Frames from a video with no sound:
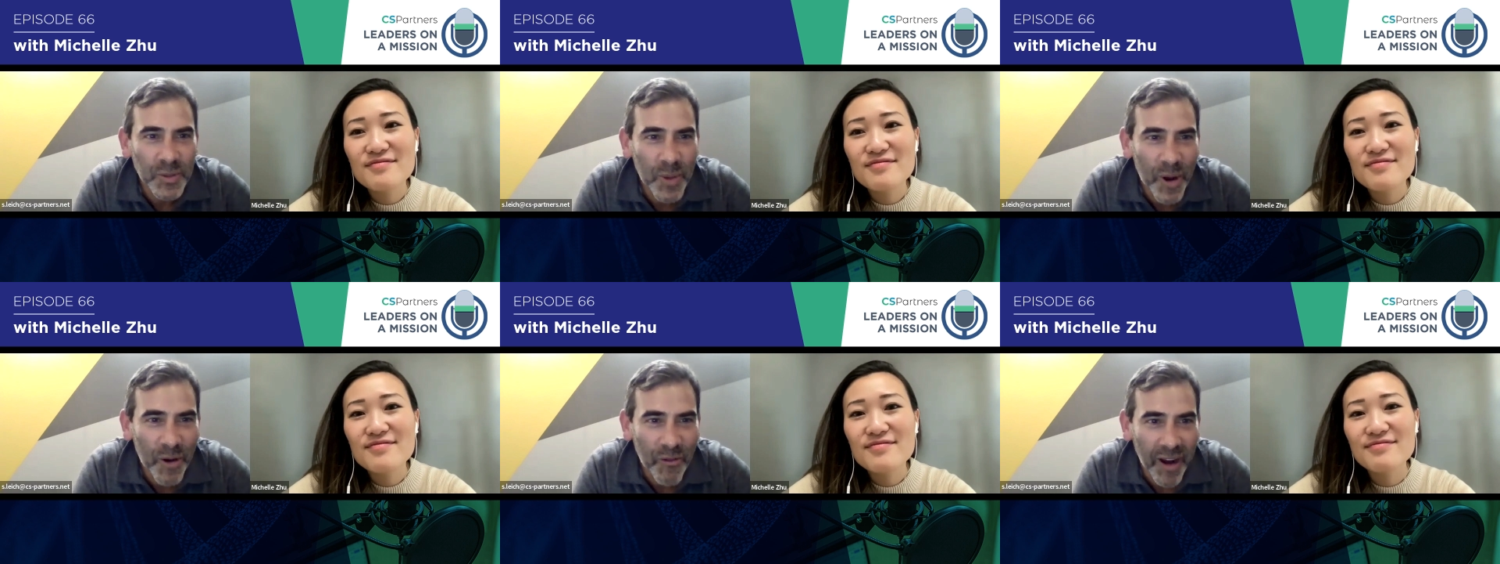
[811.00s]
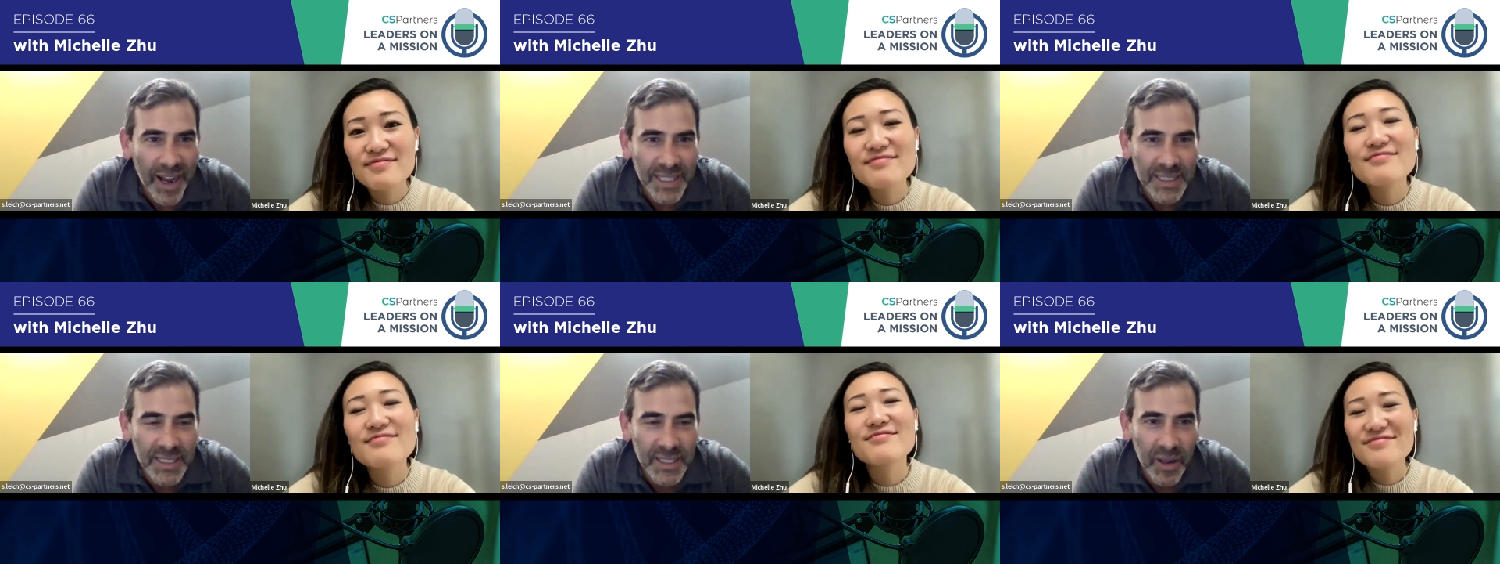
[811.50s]
Speaker 1: as well,
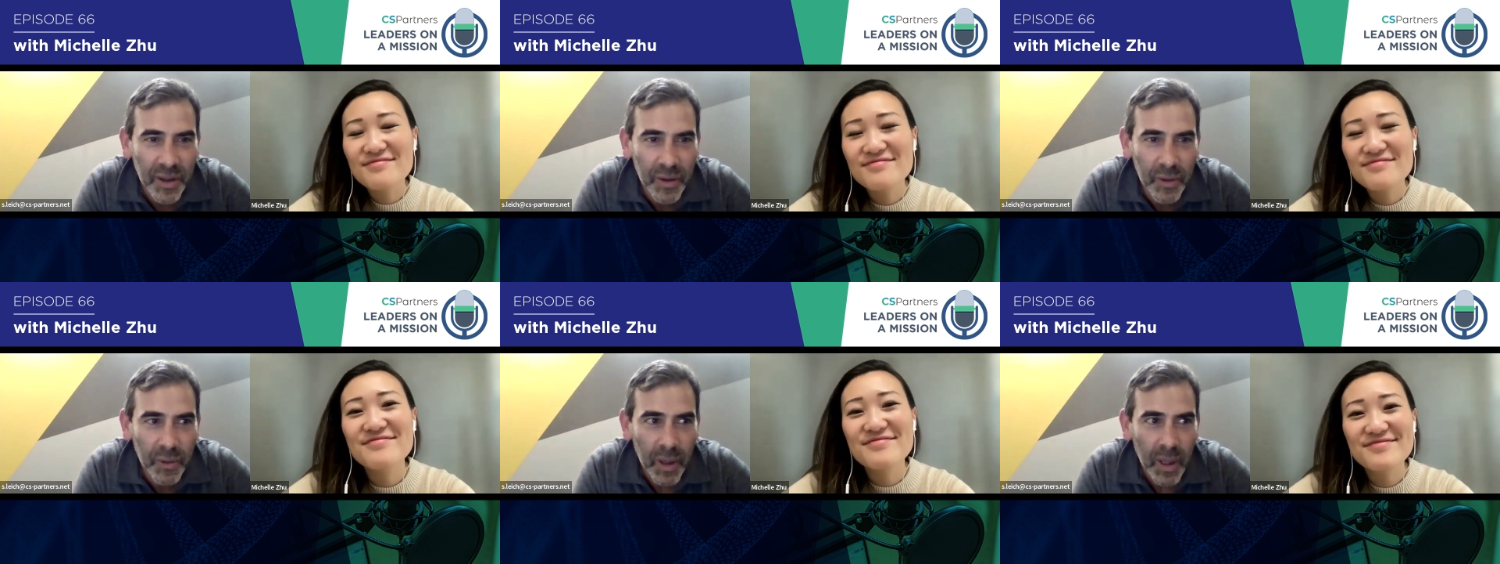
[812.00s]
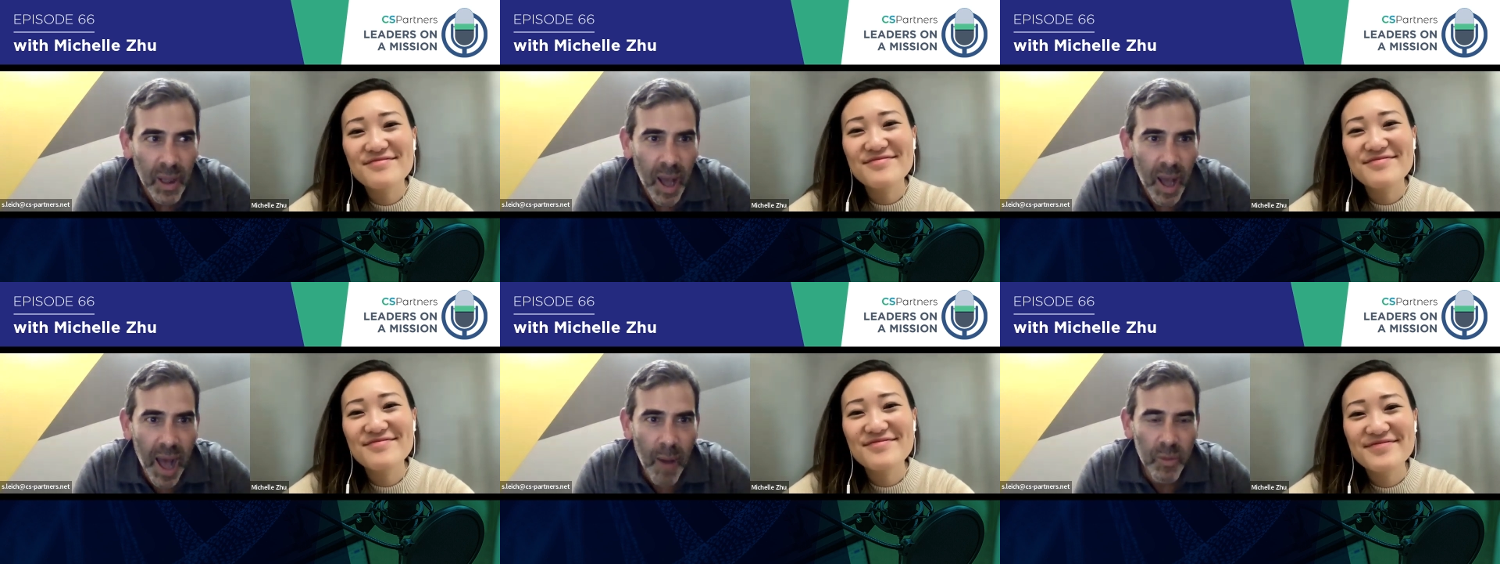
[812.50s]
right? Mm. So
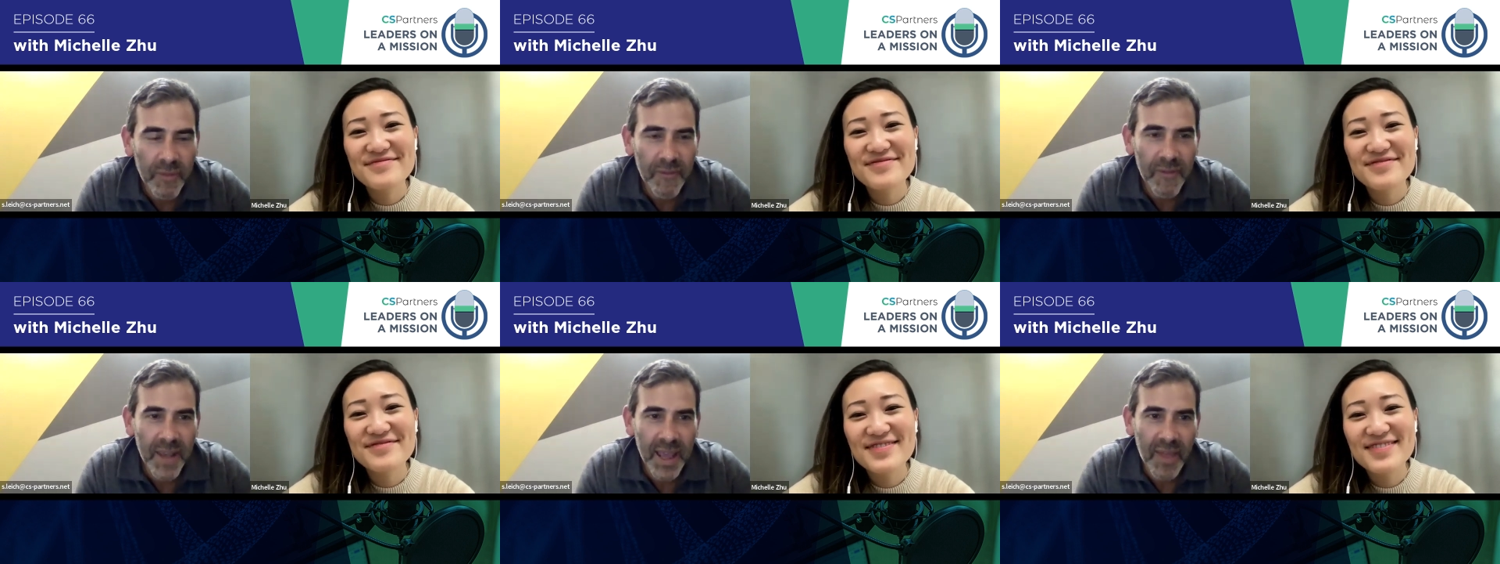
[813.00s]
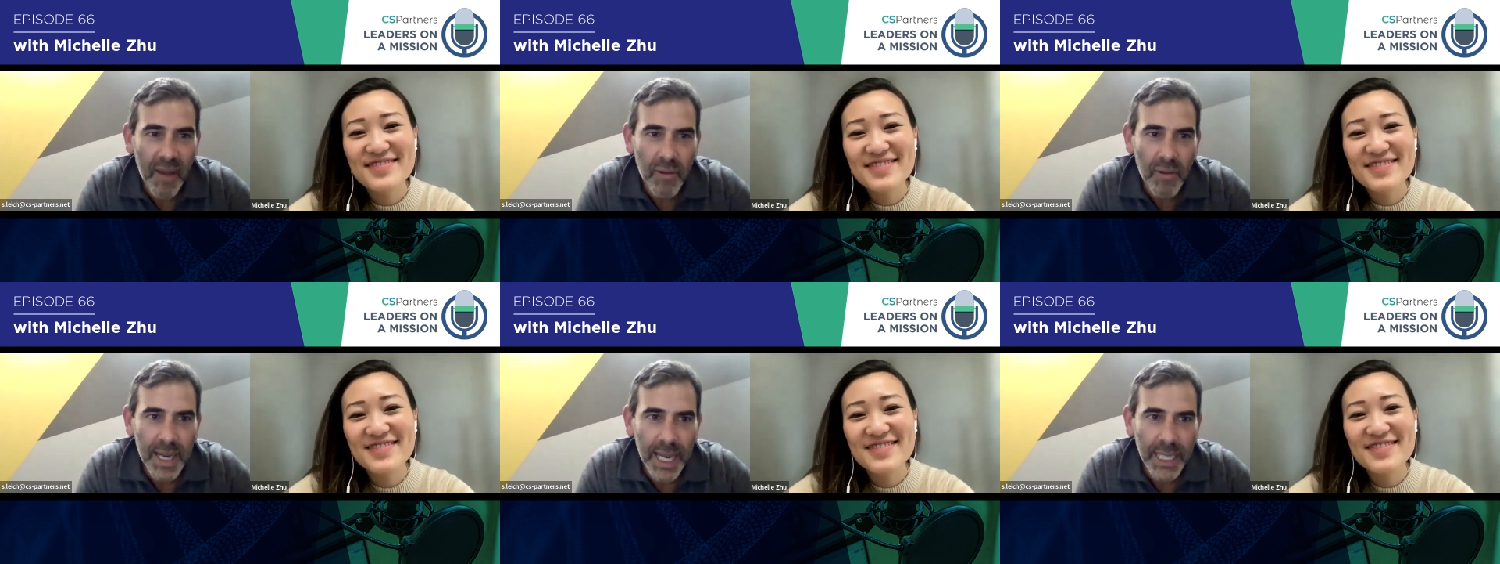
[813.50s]
I would figure that
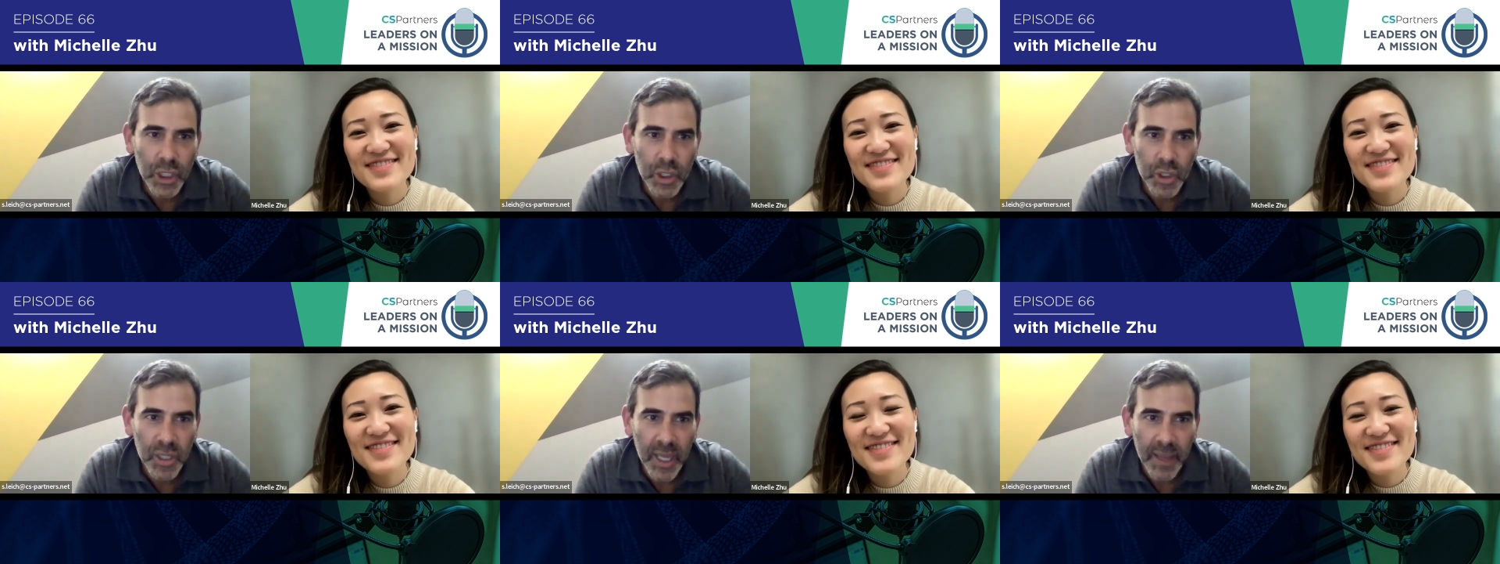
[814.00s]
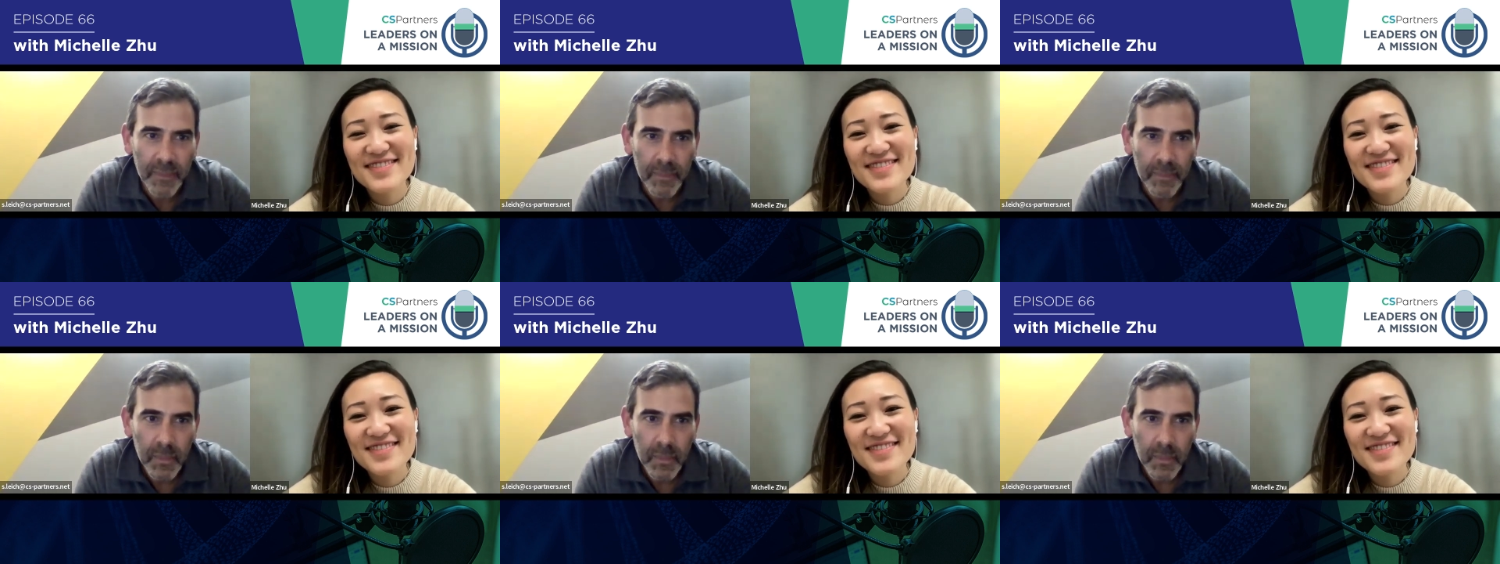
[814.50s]
relationship